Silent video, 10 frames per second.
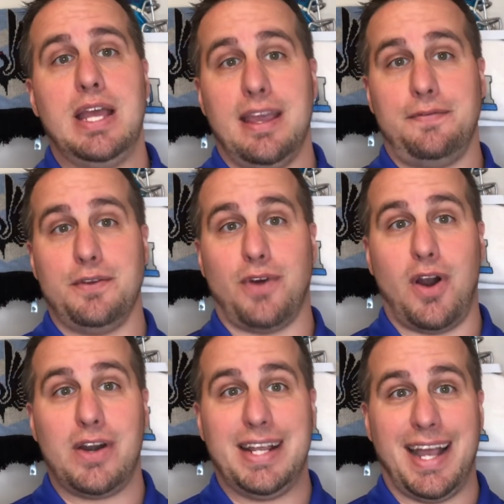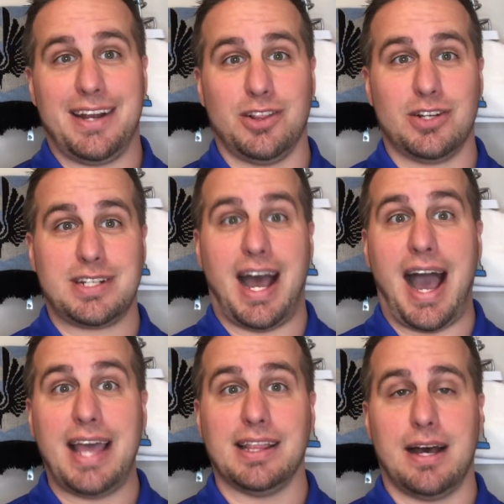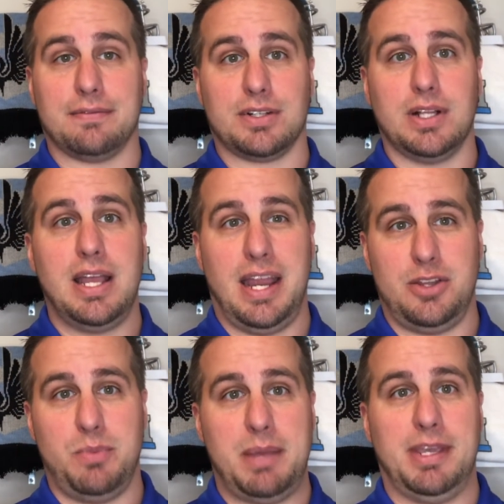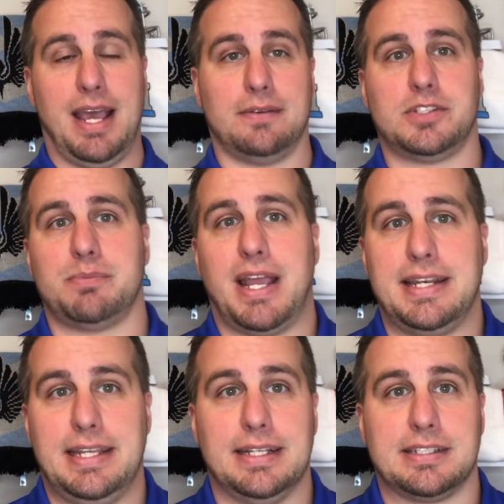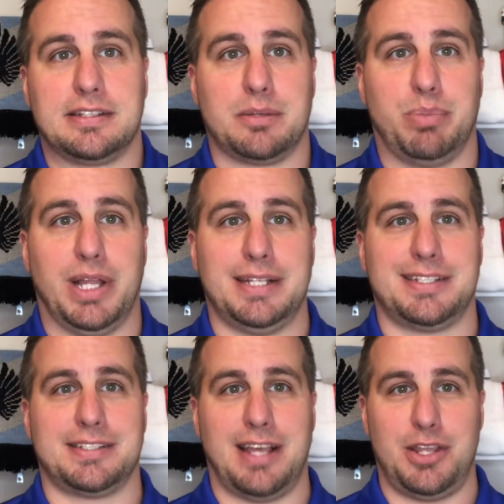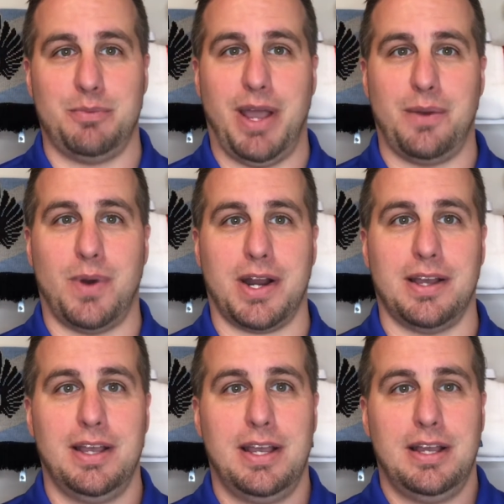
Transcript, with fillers: if you've already kind of looked high level and you maybe have some ideas of some places that you might want to